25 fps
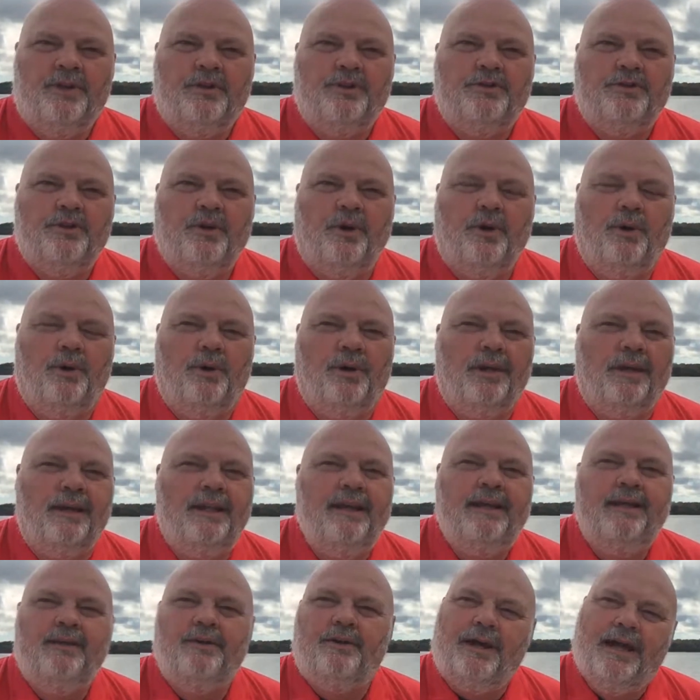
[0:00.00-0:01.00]
So a
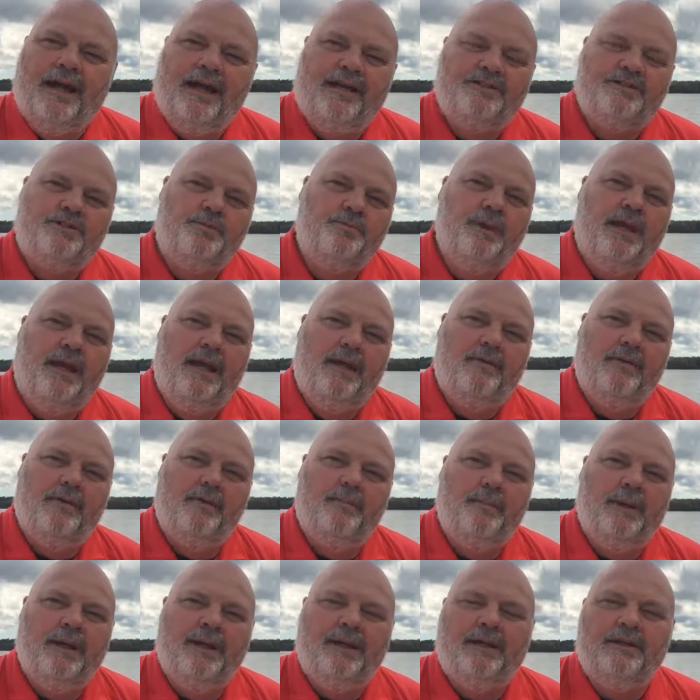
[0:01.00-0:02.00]
leader has to be able
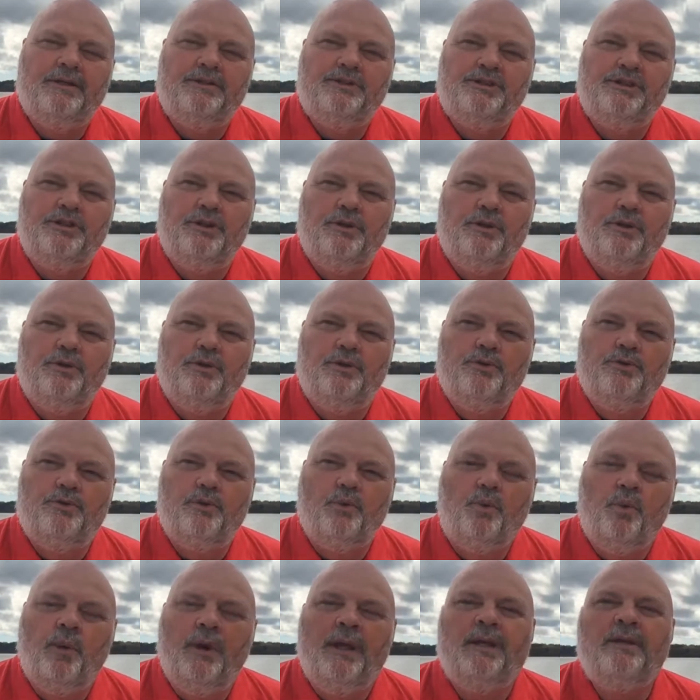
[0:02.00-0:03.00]
to pick and choose
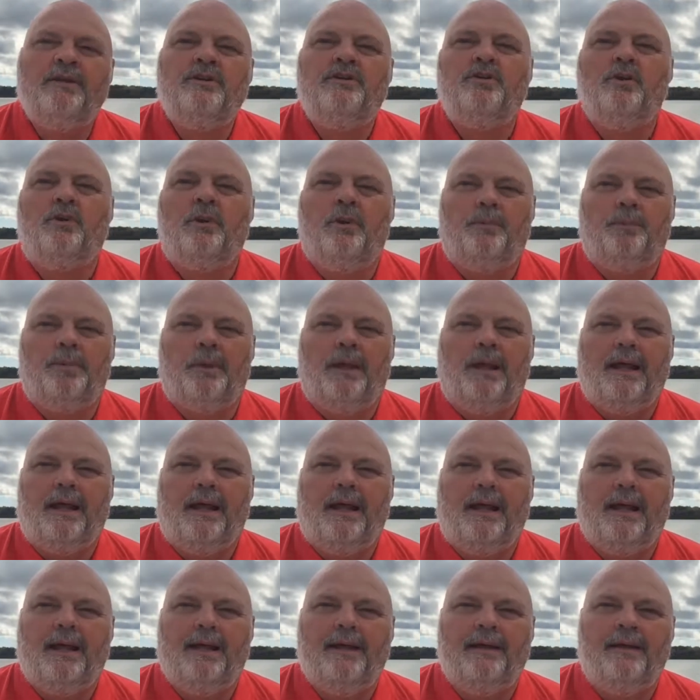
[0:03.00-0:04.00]
when to
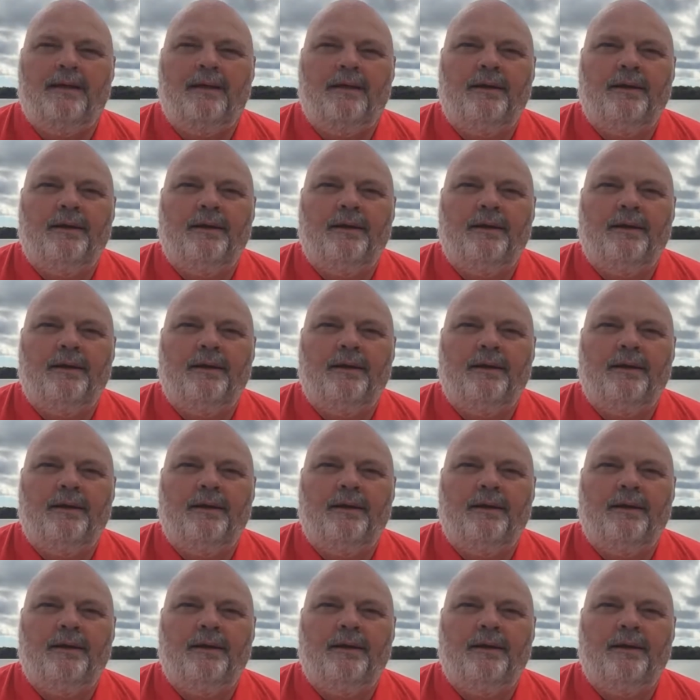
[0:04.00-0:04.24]
apply